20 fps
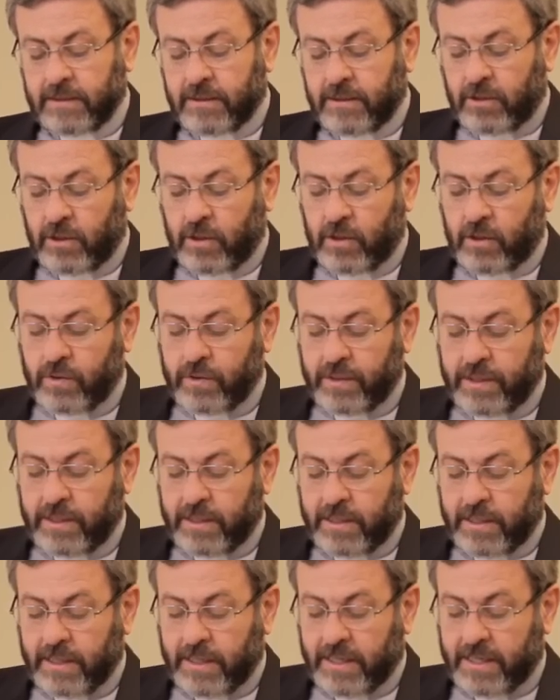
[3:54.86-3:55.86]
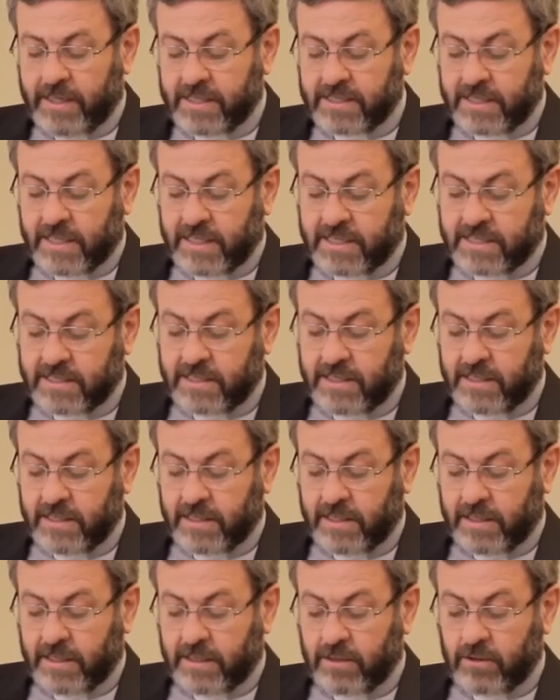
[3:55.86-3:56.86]
known as
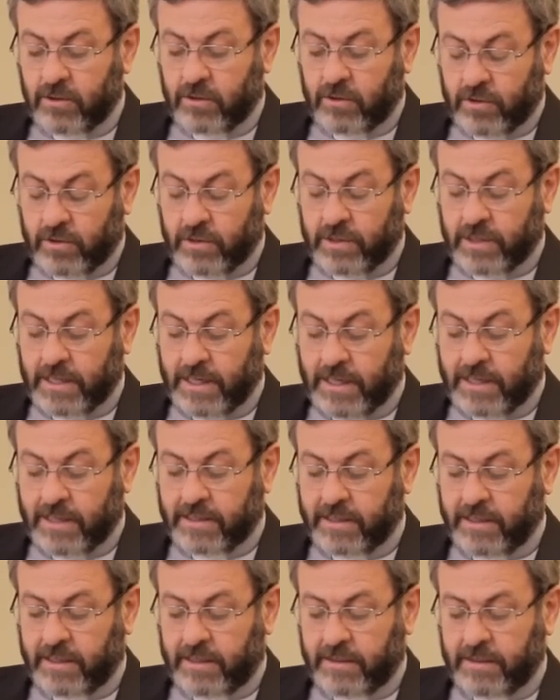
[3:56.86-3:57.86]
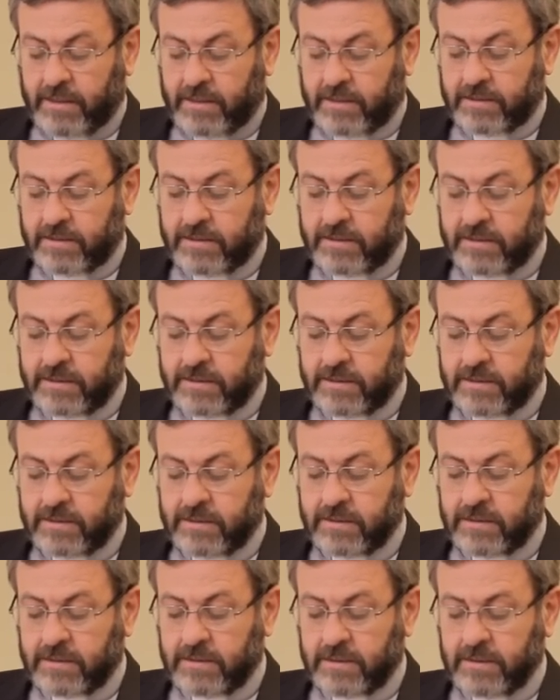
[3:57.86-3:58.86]
Assyrian or Chaldean,
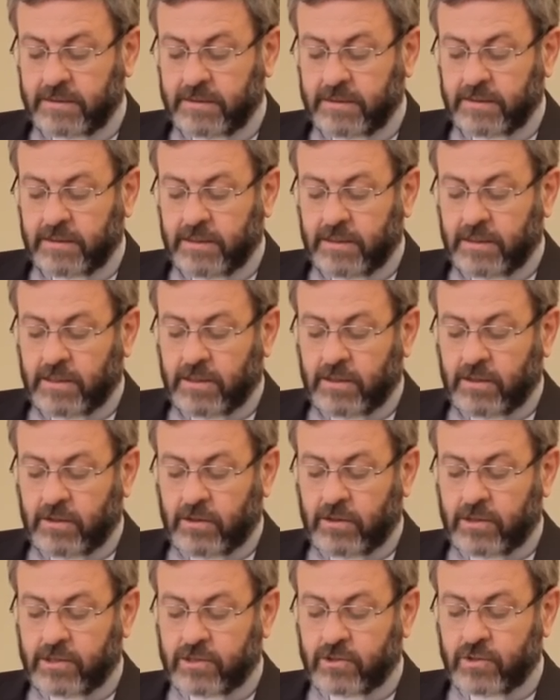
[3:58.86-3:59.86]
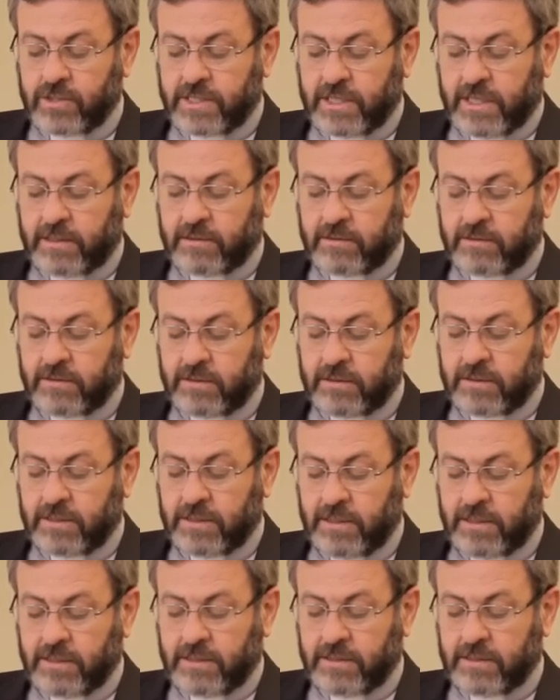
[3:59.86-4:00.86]
also scattered
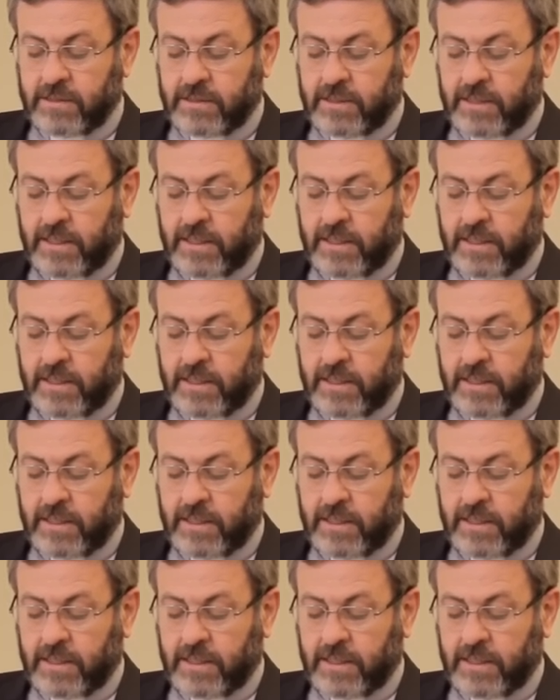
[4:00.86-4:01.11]
here